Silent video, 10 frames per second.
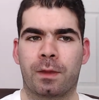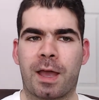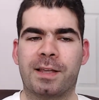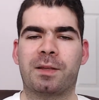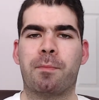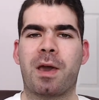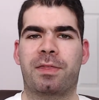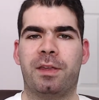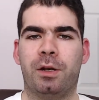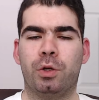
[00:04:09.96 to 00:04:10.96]
as a
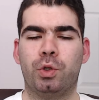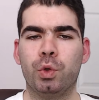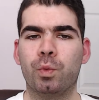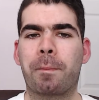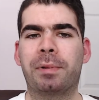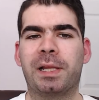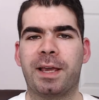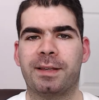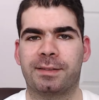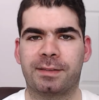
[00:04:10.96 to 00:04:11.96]
method to
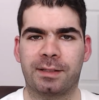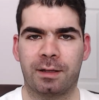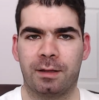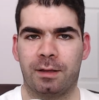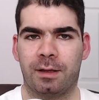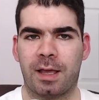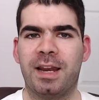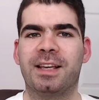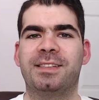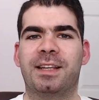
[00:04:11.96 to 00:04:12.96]
replace an
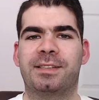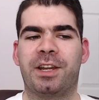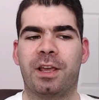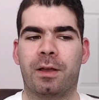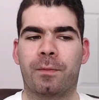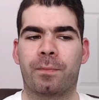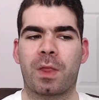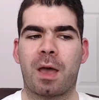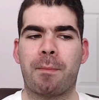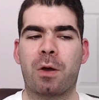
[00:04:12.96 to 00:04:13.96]
existing
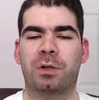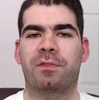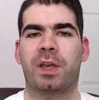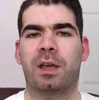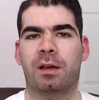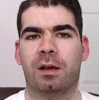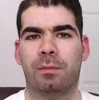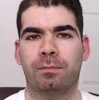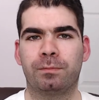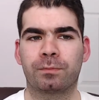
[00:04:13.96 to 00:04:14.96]
amount of income.
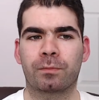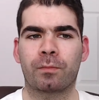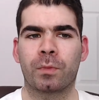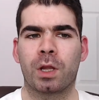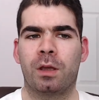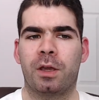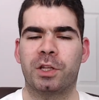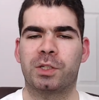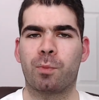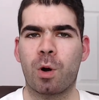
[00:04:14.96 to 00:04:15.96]

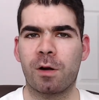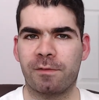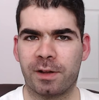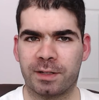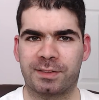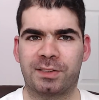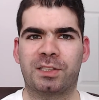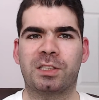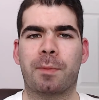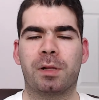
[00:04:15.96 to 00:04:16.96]
It's more of a
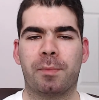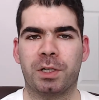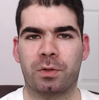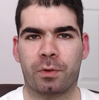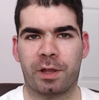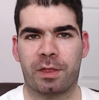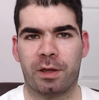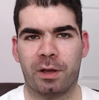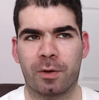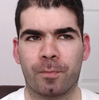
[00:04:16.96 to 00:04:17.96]
supplementary
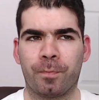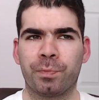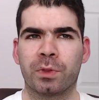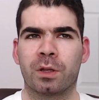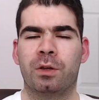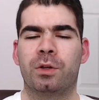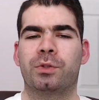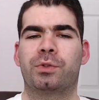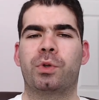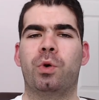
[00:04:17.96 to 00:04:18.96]
thing.
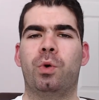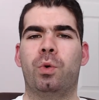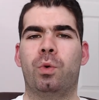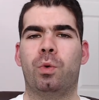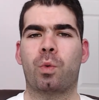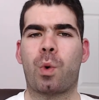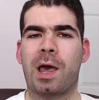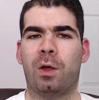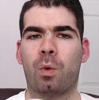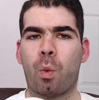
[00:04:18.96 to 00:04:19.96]
So
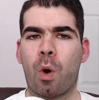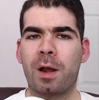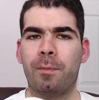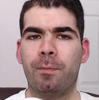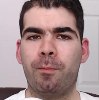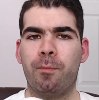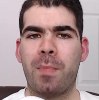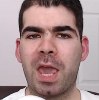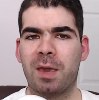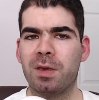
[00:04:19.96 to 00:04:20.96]
while one
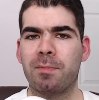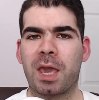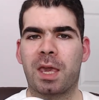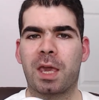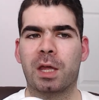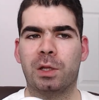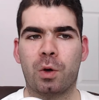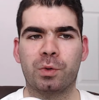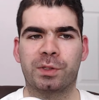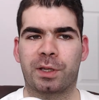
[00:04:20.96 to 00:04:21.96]
may be making a
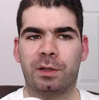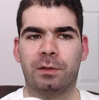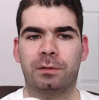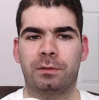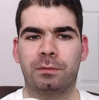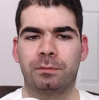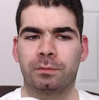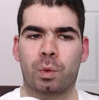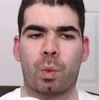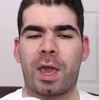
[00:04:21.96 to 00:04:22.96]
low-skilled
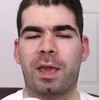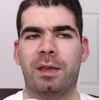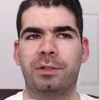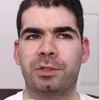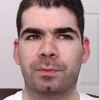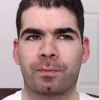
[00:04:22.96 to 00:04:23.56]
wage,